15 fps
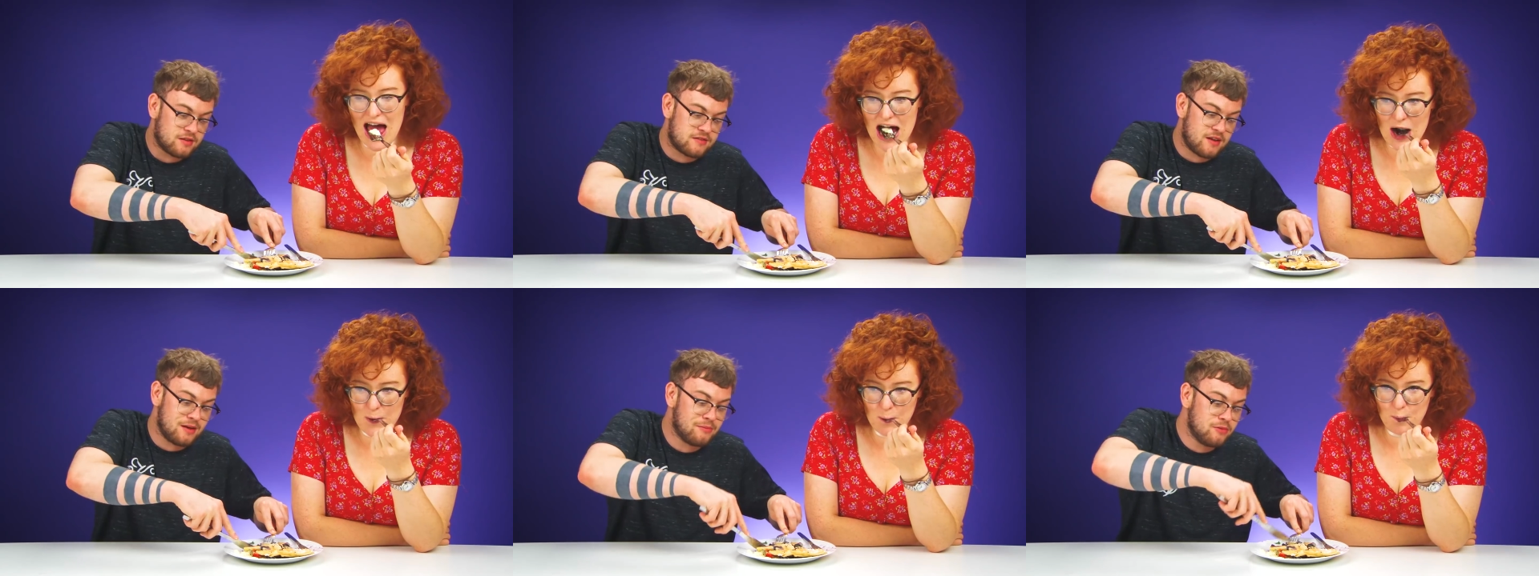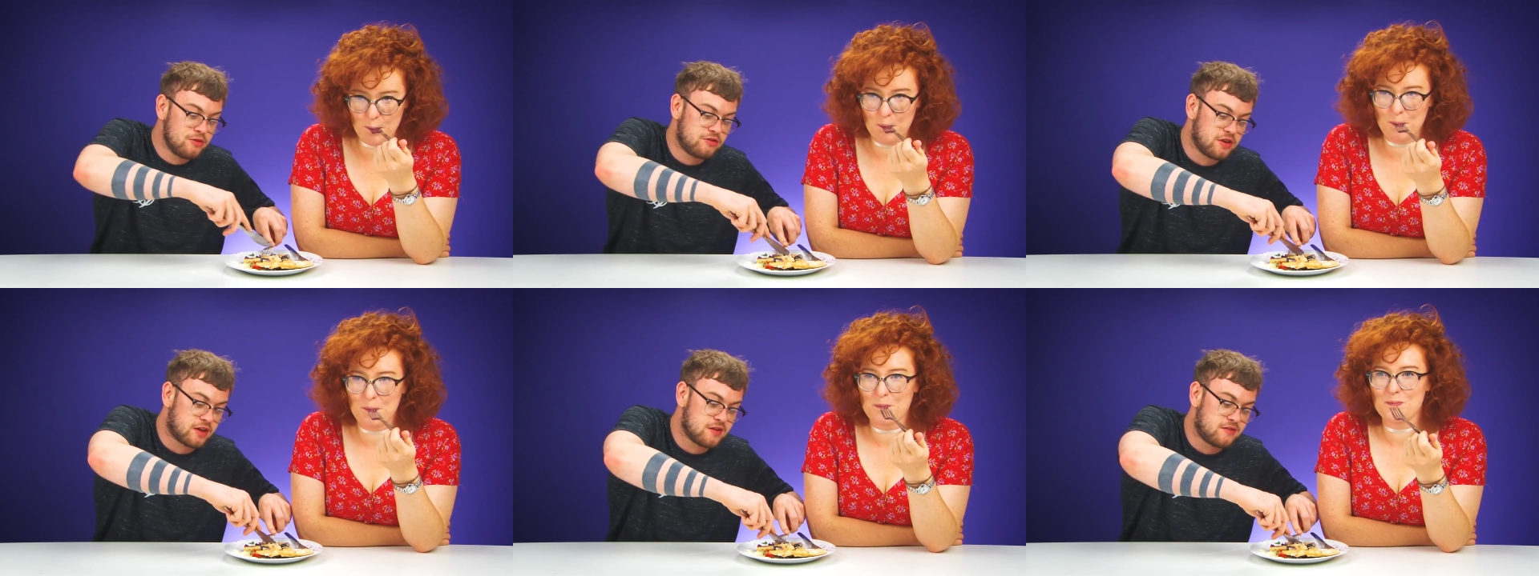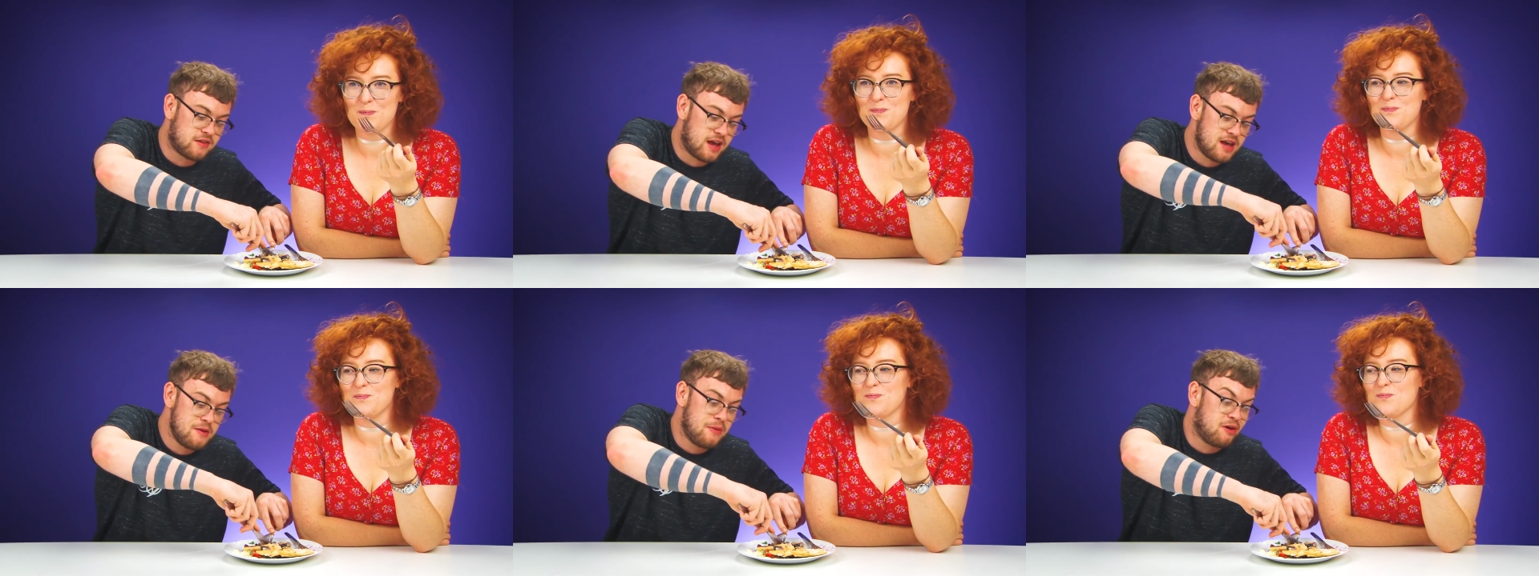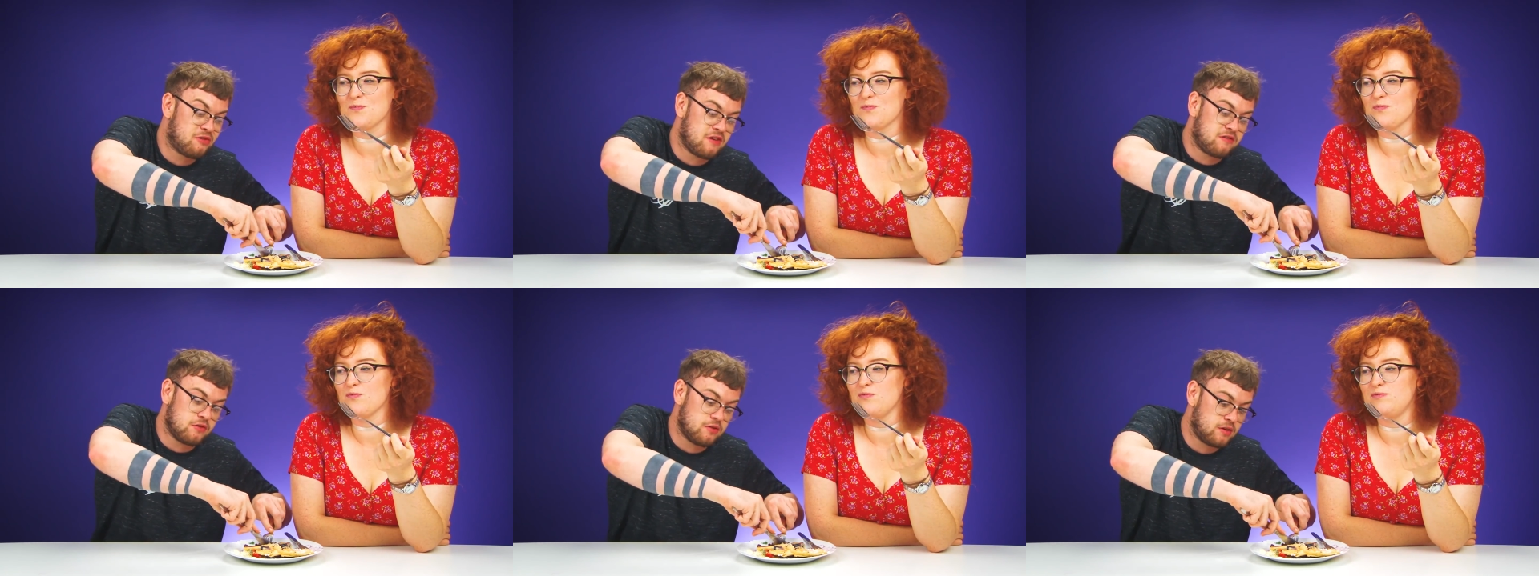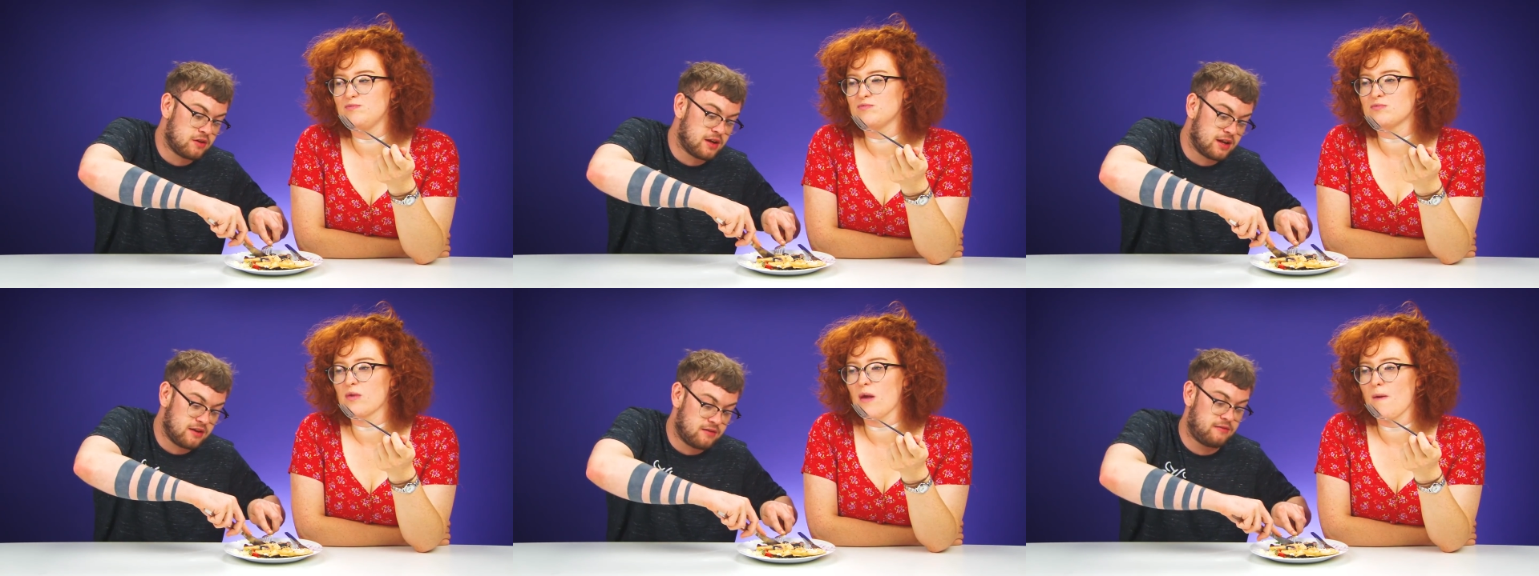Speaker 1: There's not much you can say about this other
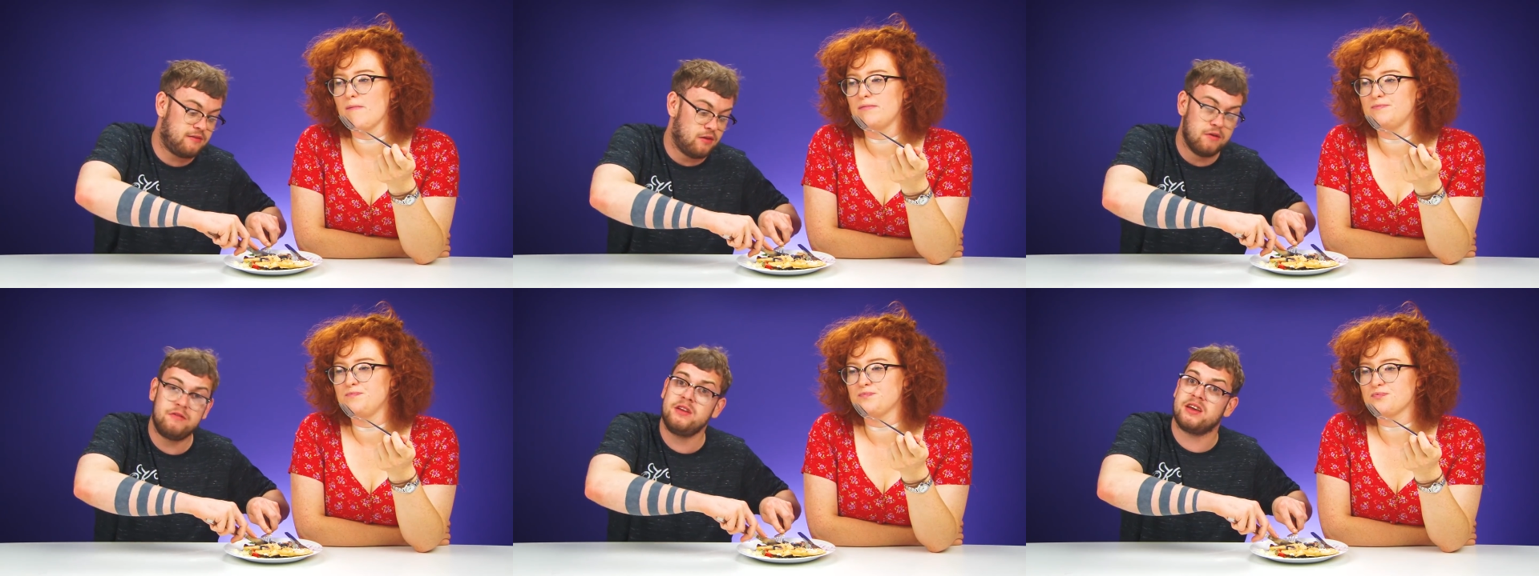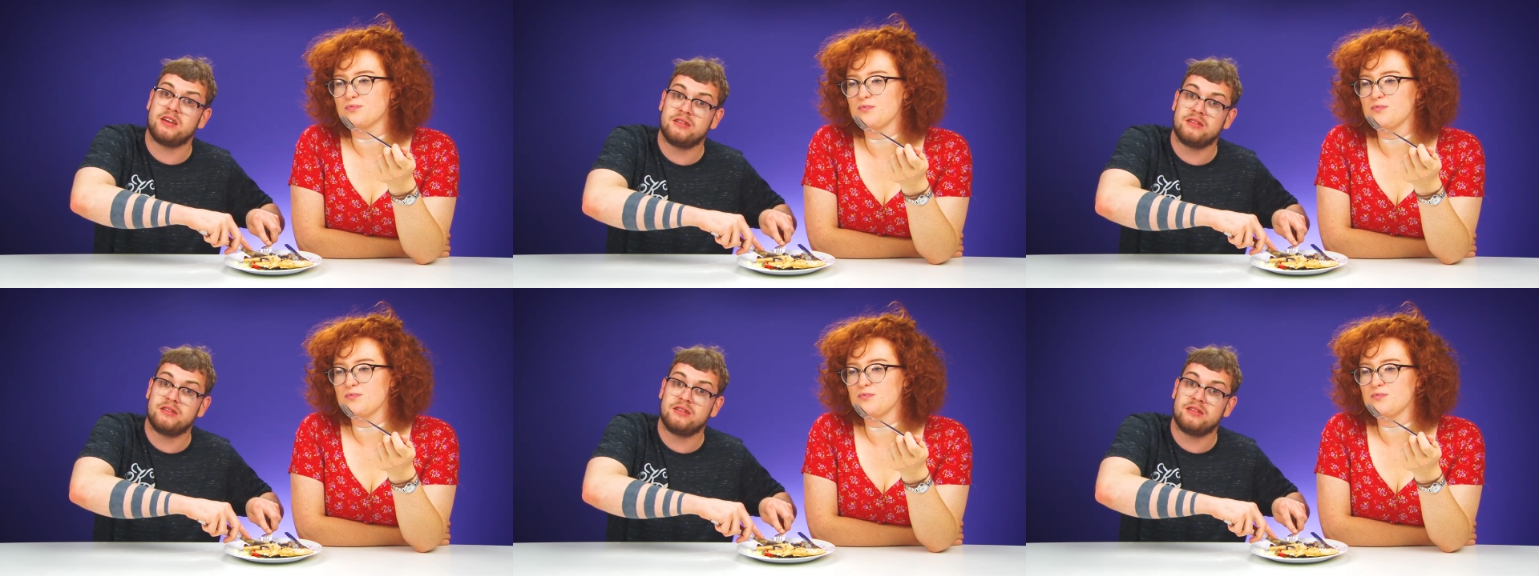than it's lovely.